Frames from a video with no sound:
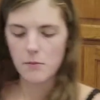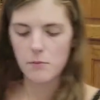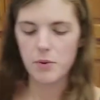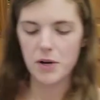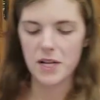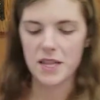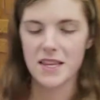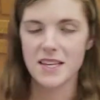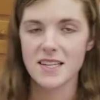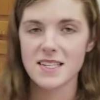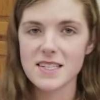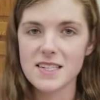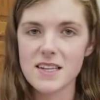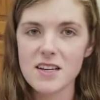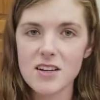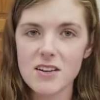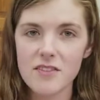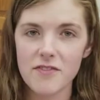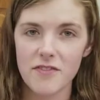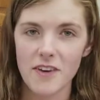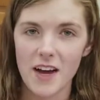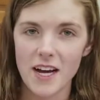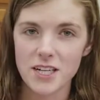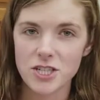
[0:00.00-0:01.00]
But this
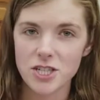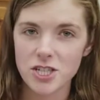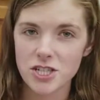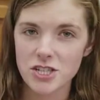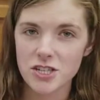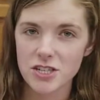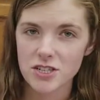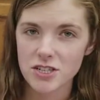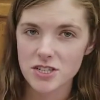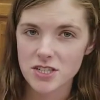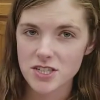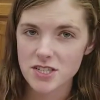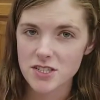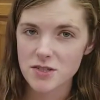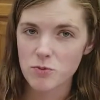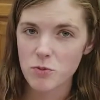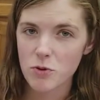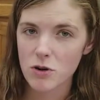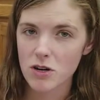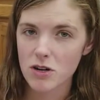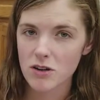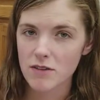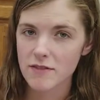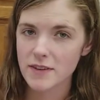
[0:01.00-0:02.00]
confectioner's
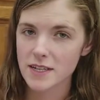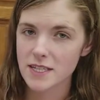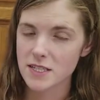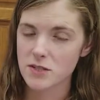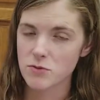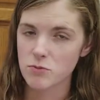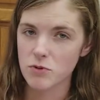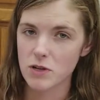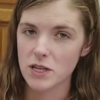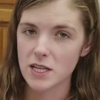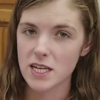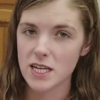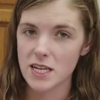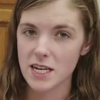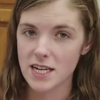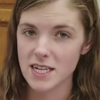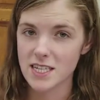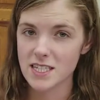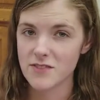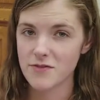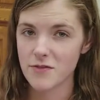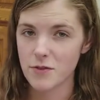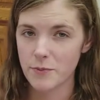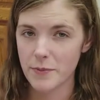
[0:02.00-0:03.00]
Swerve is really
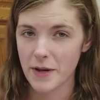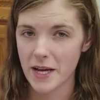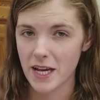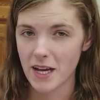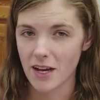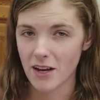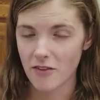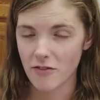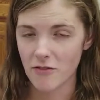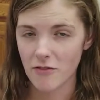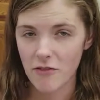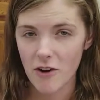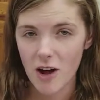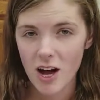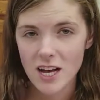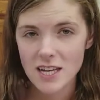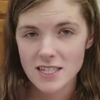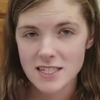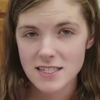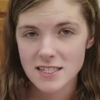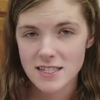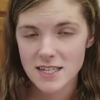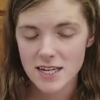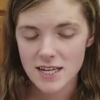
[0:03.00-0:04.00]
nice for making
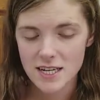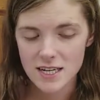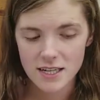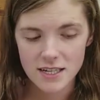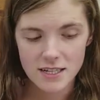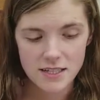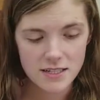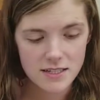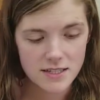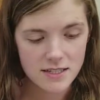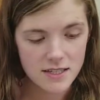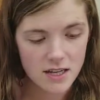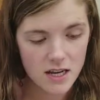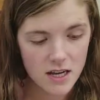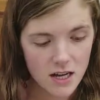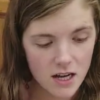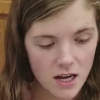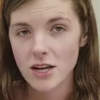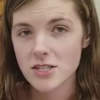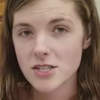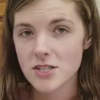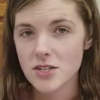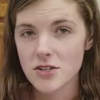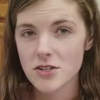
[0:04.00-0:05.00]
frostings.
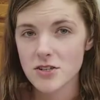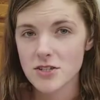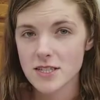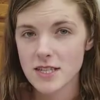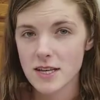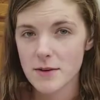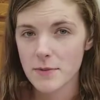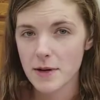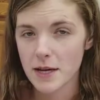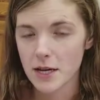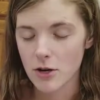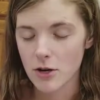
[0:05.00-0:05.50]
I also use them in